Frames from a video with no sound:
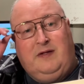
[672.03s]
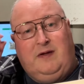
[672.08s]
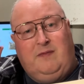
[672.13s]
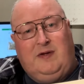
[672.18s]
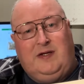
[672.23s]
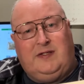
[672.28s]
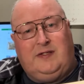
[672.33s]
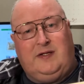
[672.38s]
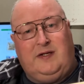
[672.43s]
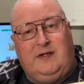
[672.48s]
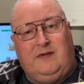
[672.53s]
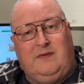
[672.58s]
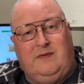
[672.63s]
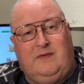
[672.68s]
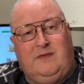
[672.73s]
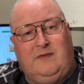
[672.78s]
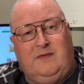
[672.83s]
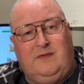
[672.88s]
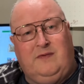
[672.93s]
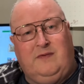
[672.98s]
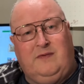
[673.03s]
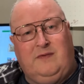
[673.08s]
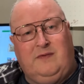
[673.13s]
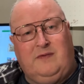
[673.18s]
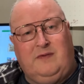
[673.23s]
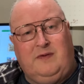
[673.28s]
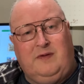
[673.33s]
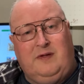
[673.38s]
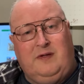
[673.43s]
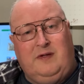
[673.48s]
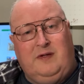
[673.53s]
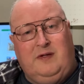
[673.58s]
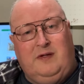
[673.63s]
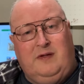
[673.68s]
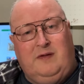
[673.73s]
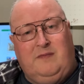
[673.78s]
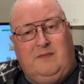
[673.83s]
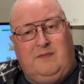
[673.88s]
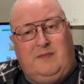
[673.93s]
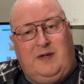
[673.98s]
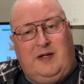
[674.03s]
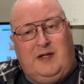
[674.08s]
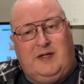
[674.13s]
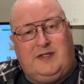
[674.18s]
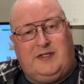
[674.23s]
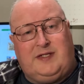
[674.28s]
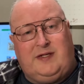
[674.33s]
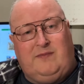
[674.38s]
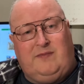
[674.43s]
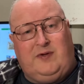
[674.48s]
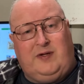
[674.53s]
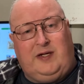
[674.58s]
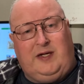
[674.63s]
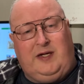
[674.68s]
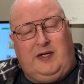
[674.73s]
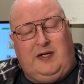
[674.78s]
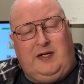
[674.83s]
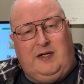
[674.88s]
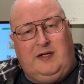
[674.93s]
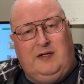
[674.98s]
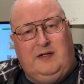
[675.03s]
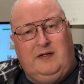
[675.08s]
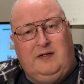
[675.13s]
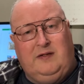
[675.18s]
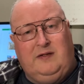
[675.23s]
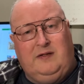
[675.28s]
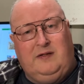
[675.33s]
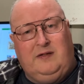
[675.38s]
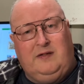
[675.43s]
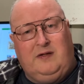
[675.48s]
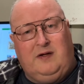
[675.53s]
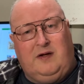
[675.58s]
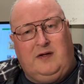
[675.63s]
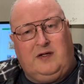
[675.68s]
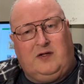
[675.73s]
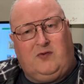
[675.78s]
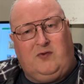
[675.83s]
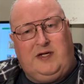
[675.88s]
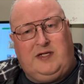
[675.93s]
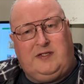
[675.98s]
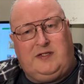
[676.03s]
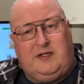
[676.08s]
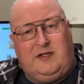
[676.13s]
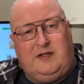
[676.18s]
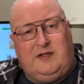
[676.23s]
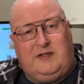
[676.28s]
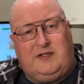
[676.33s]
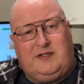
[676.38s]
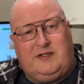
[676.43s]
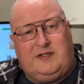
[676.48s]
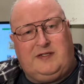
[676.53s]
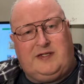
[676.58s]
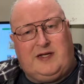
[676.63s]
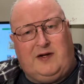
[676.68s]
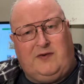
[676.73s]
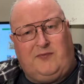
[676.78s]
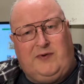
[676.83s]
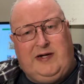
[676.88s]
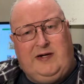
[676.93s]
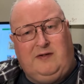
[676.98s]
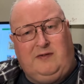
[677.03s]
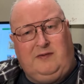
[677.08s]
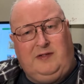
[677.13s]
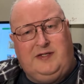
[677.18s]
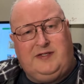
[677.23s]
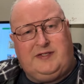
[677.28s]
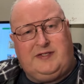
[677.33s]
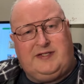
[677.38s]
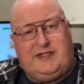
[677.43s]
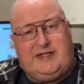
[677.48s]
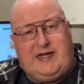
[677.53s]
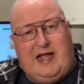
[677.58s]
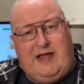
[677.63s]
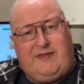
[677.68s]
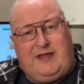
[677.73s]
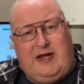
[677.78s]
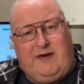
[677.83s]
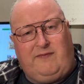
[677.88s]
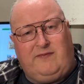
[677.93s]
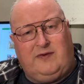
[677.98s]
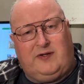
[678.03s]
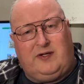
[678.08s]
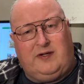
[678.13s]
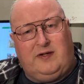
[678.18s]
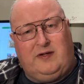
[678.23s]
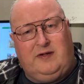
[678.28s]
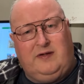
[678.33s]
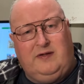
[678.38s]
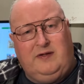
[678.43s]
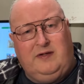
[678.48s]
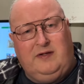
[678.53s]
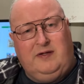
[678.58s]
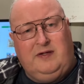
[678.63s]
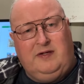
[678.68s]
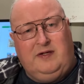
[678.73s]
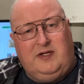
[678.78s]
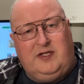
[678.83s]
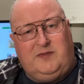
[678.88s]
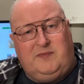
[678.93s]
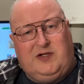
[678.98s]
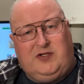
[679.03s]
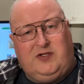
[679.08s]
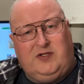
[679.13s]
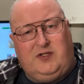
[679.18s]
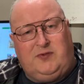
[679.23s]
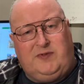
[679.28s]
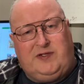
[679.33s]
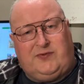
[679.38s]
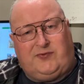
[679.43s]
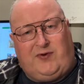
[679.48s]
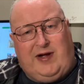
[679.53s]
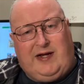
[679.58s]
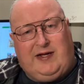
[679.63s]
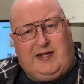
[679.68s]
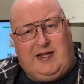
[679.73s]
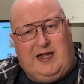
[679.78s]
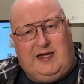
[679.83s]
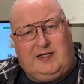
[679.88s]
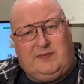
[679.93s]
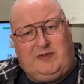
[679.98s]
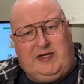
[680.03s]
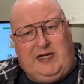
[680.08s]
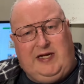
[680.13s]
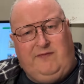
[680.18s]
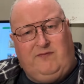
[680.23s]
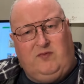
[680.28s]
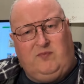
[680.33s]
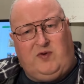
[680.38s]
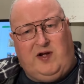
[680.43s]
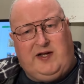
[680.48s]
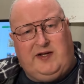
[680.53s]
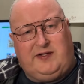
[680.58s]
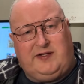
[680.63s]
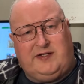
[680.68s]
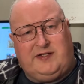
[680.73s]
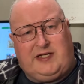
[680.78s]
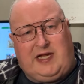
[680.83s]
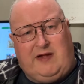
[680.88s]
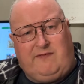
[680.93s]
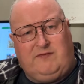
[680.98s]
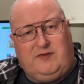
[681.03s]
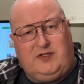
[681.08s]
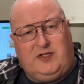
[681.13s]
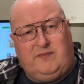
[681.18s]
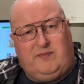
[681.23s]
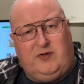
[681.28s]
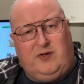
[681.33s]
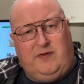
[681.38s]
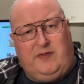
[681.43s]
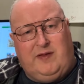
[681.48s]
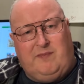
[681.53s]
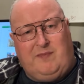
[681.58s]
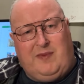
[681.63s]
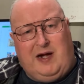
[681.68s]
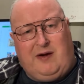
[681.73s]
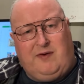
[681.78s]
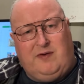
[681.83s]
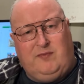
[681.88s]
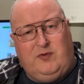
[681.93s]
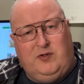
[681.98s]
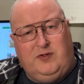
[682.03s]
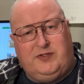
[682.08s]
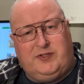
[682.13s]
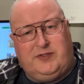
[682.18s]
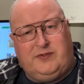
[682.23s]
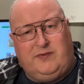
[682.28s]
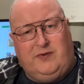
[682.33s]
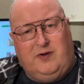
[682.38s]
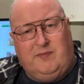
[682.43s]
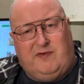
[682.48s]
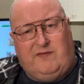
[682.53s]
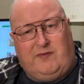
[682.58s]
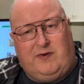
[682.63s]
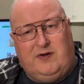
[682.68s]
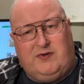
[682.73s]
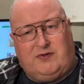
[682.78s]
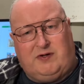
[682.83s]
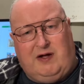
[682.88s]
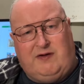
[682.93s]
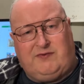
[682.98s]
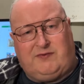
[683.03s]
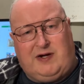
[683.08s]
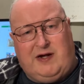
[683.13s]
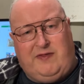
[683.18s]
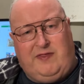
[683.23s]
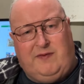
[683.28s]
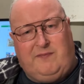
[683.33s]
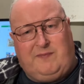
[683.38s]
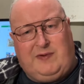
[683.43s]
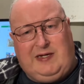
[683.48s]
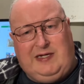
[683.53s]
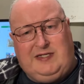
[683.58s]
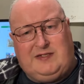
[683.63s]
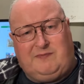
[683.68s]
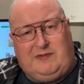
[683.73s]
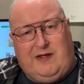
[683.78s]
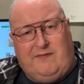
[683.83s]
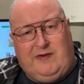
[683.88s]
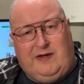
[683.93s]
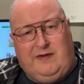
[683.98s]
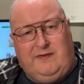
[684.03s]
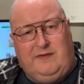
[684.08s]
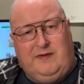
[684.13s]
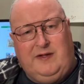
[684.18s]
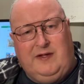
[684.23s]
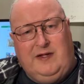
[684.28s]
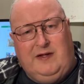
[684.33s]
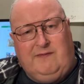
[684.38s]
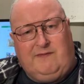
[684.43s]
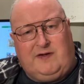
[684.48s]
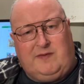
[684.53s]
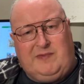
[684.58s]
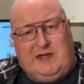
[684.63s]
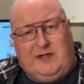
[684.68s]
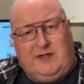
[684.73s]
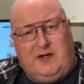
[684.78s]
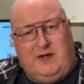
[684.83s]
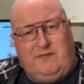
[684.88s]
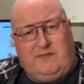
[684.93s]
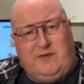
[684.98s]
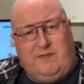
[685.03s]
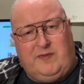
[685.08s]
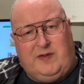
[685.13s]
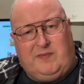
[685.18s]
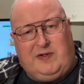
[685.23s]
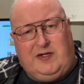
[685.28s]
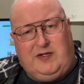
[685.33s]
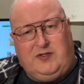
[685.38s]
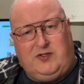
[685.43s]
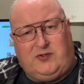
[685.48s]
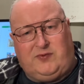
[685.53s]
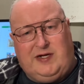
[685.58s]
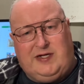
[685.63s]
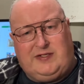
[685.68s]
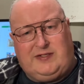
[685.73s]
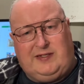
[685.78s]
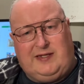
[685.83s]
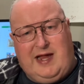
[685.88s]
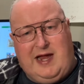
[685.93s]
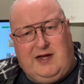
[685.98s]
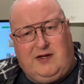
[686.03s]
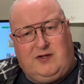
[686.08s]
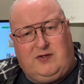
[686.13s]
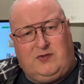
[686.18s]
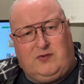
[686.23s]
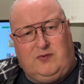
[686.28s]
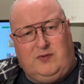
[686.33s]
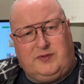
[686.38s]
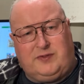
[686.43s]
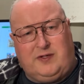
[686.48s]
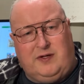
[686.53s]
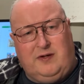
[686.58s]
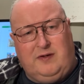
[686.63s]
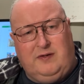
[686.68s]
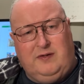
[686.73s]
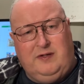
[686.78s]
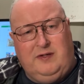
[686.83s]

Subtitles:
me see. About somebody on a quest in surrealist South Africa. Its mission to eradicate an evil predator scavenger bird, the marabou stork, before it drives away the peace-loving flamingo from the picturesque Lake Torto.